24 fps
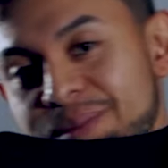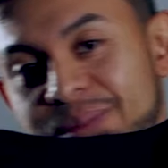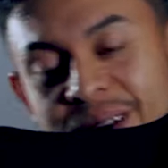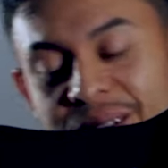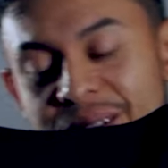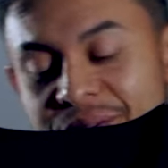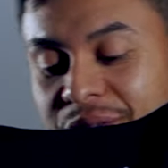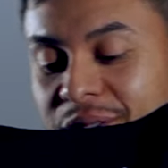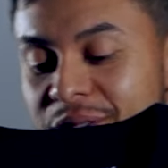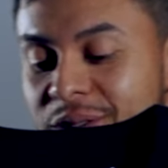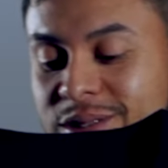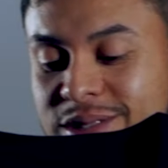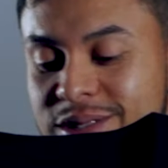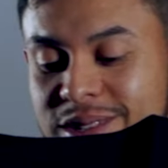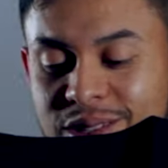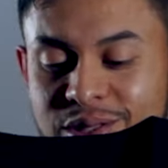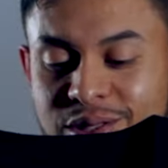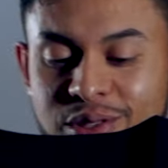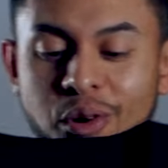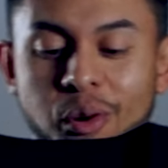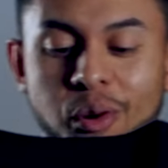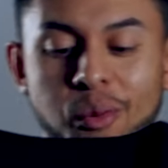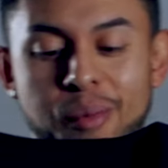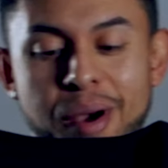I feel it's a
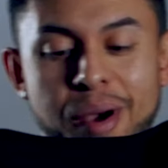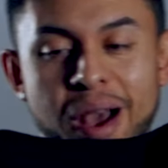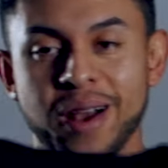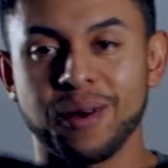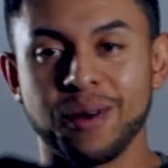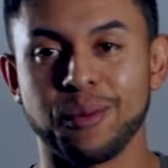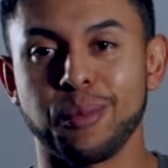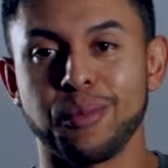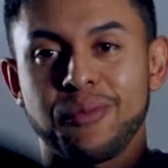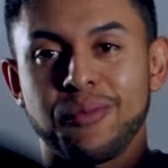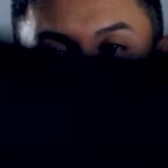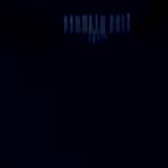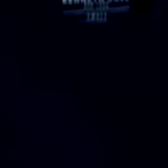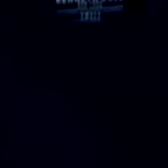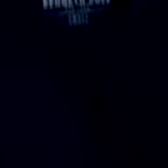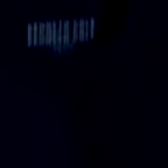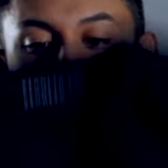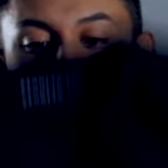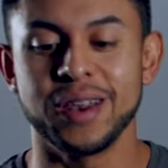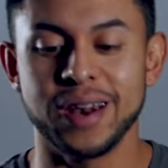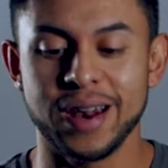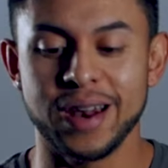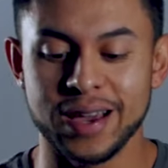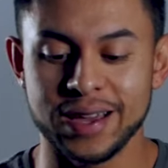throwback from
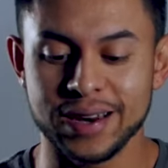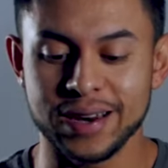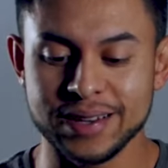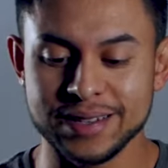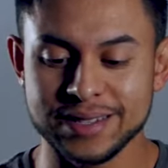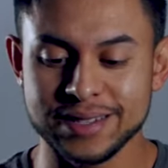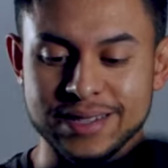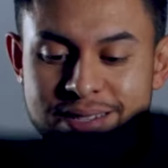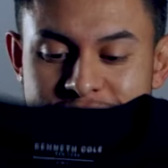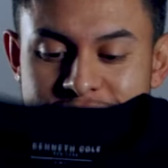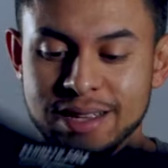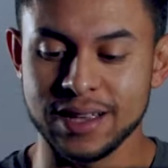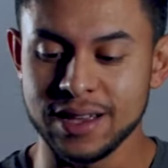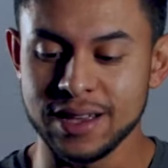the 90s.